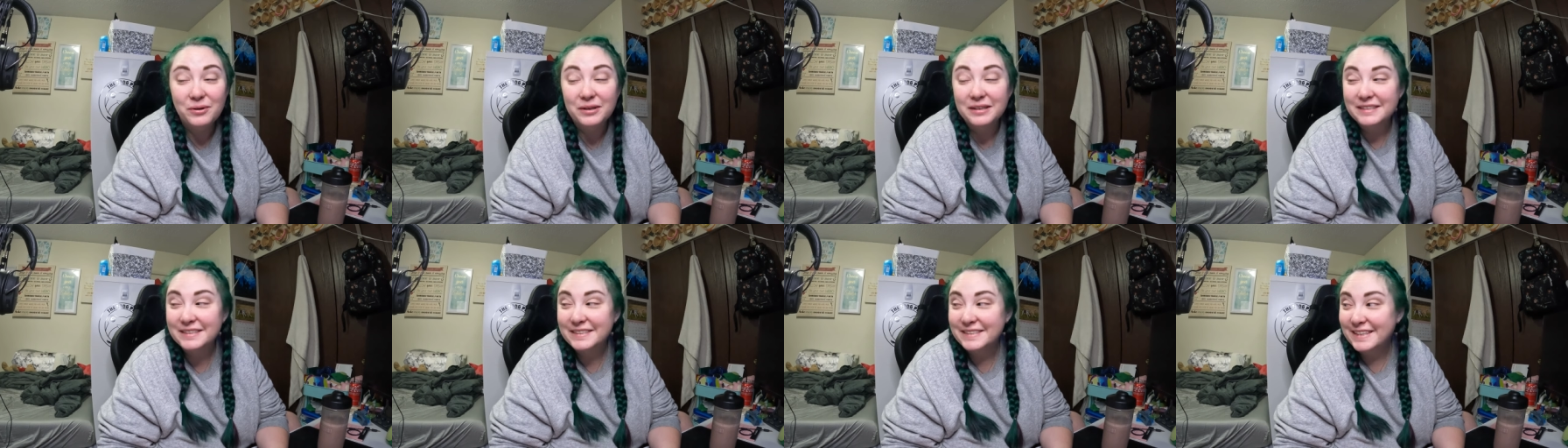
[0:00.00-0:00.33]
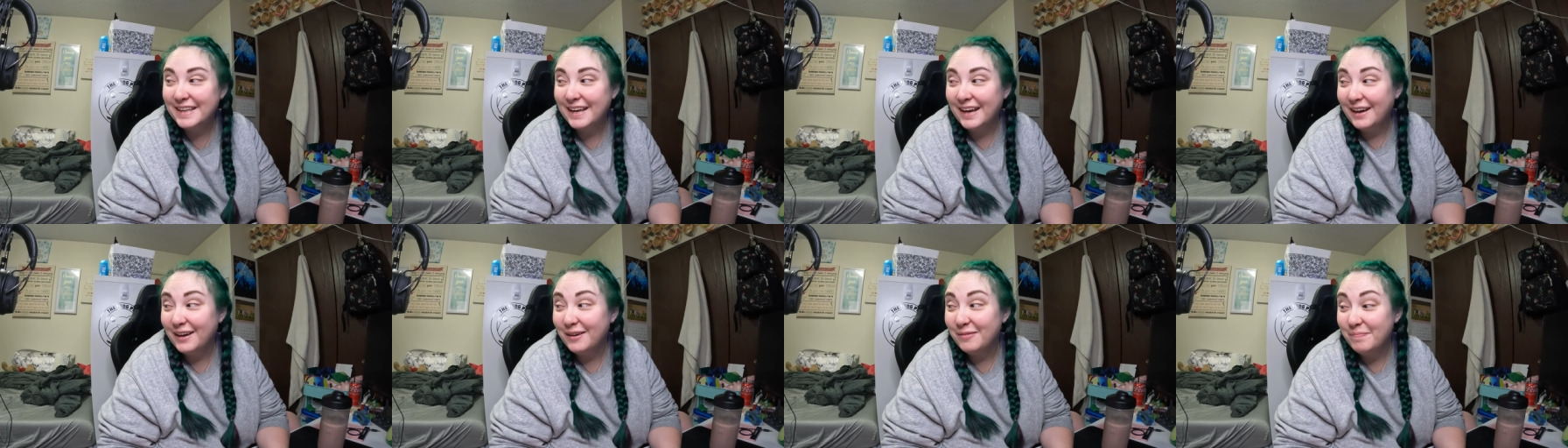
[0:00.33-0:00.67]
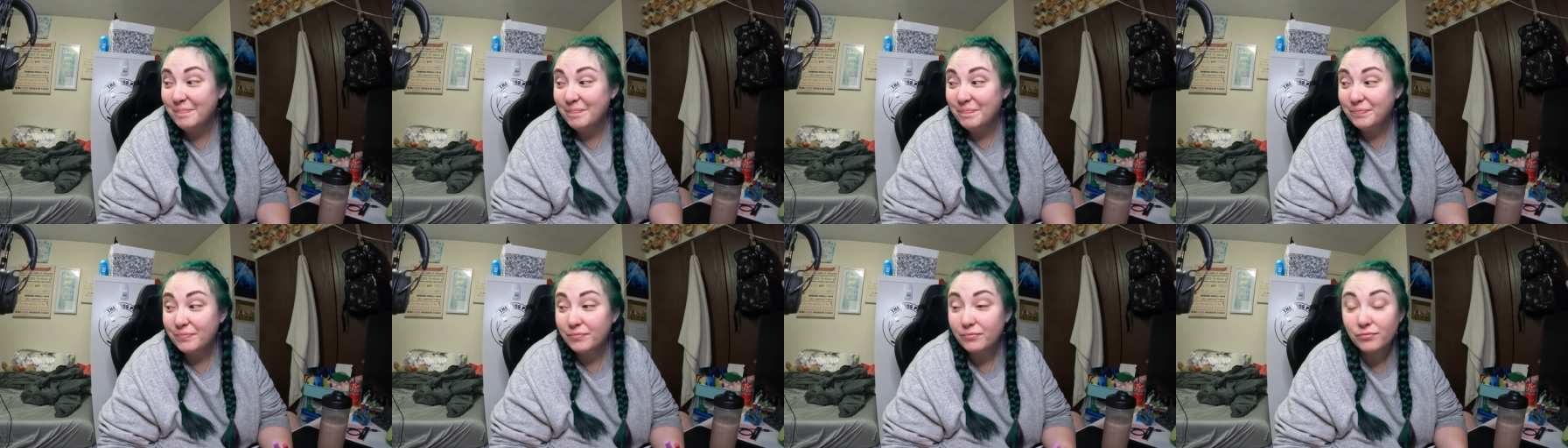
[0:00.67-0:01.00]
was that
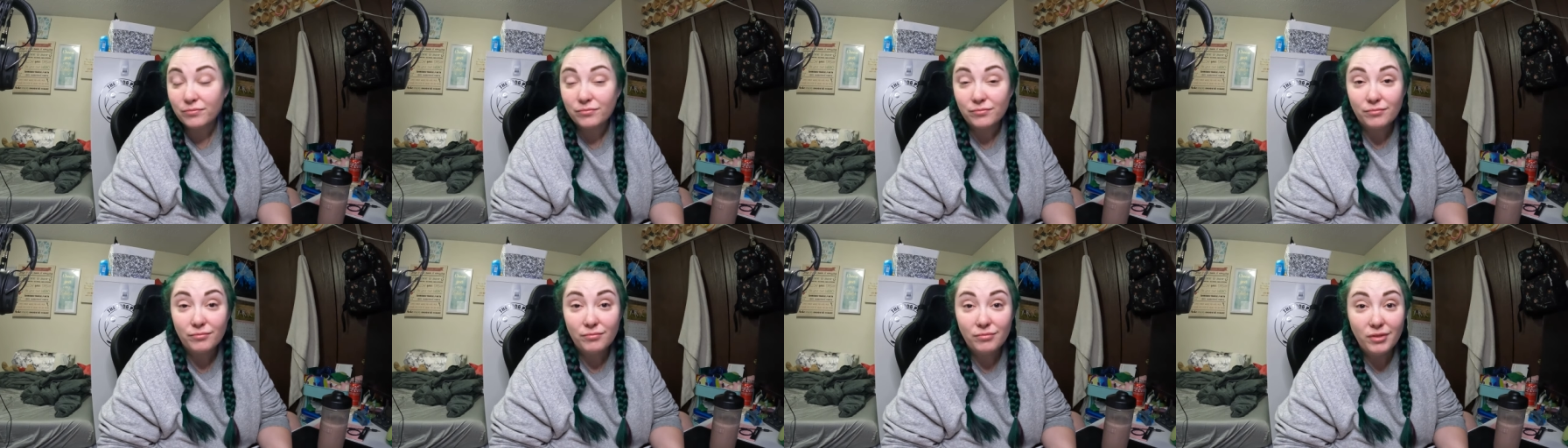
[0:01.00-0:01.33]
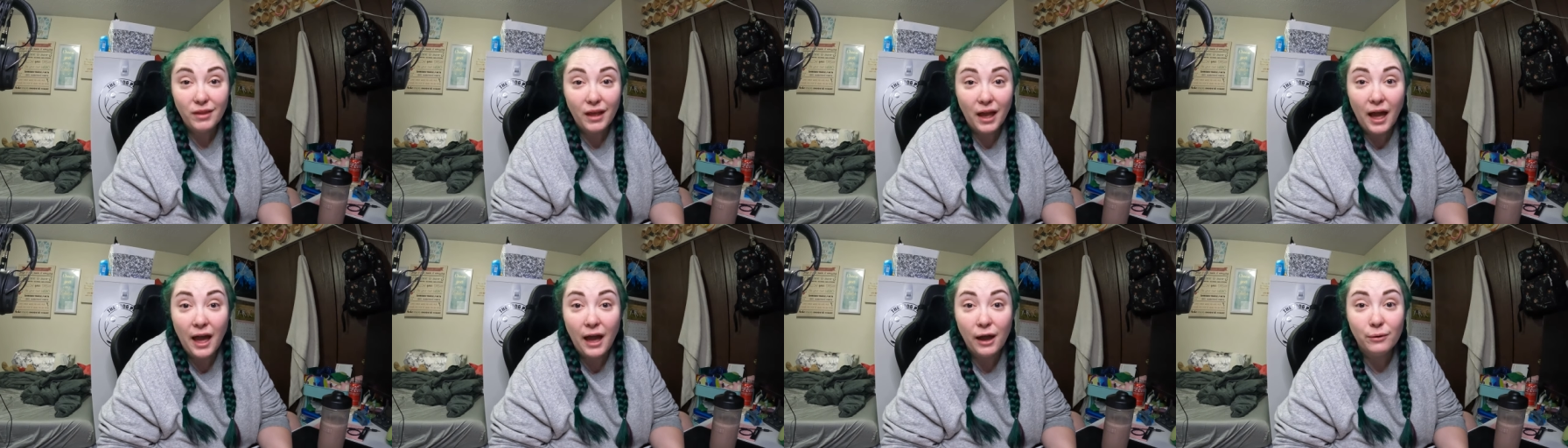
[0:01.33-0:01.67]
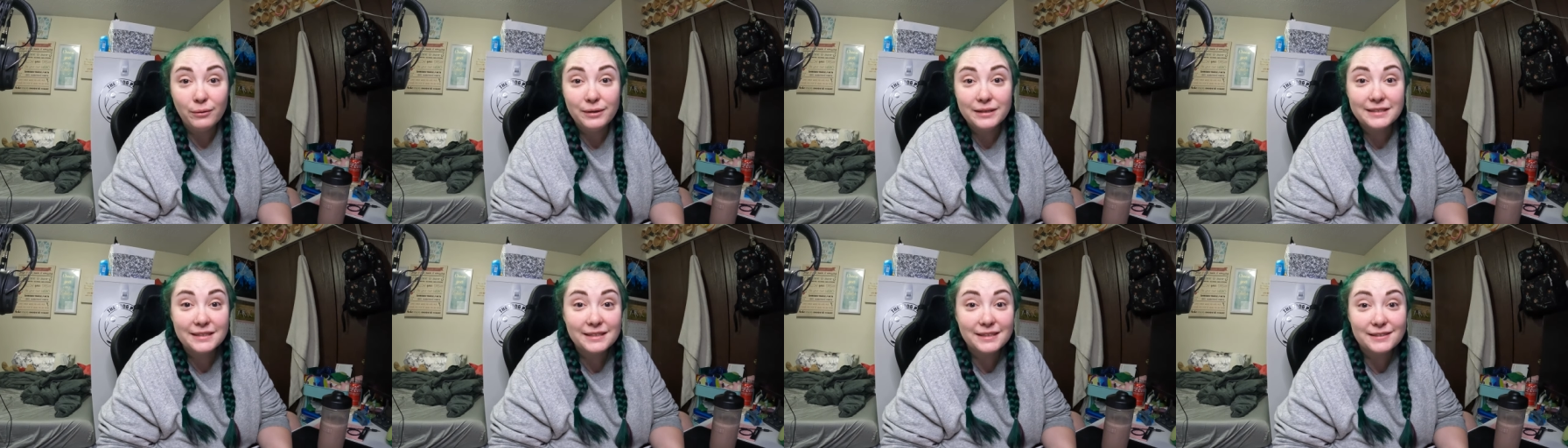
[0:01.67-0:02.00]
I
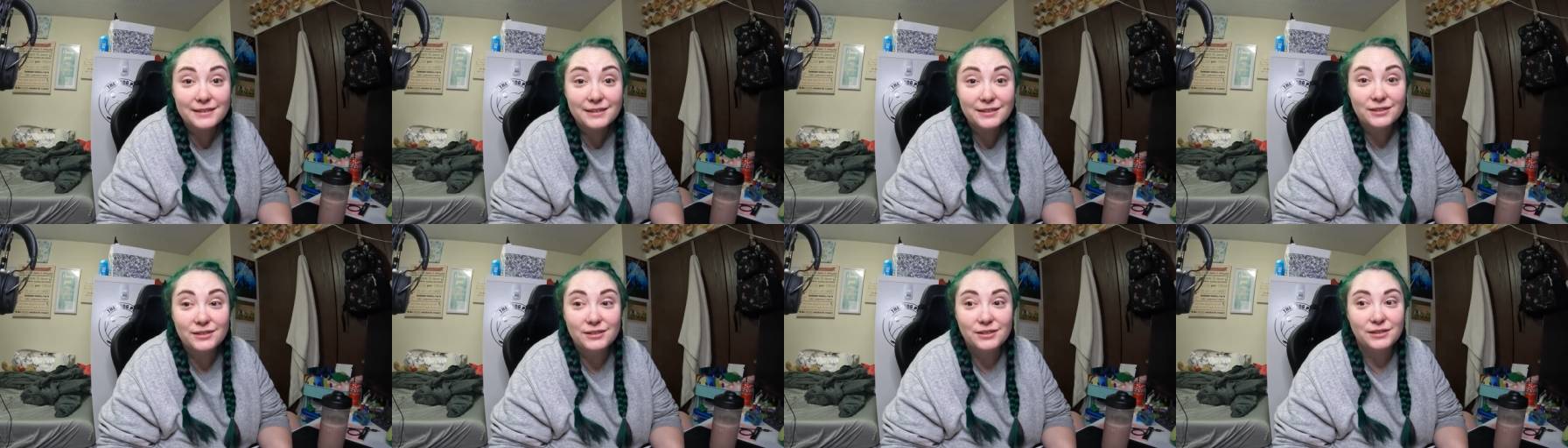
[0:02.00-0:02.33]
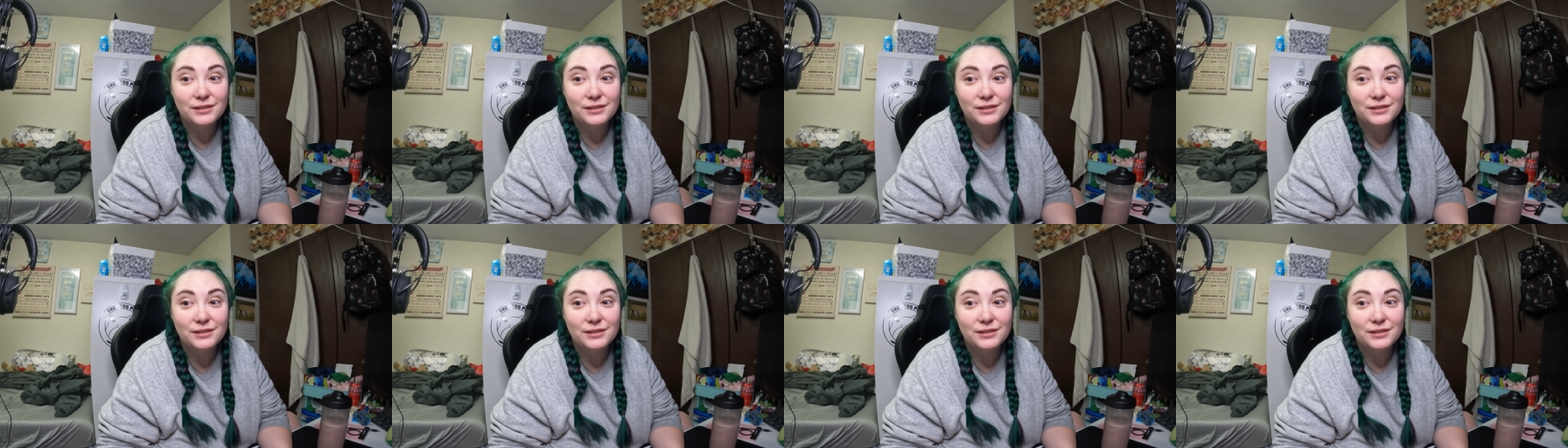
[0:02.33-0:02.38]
always listened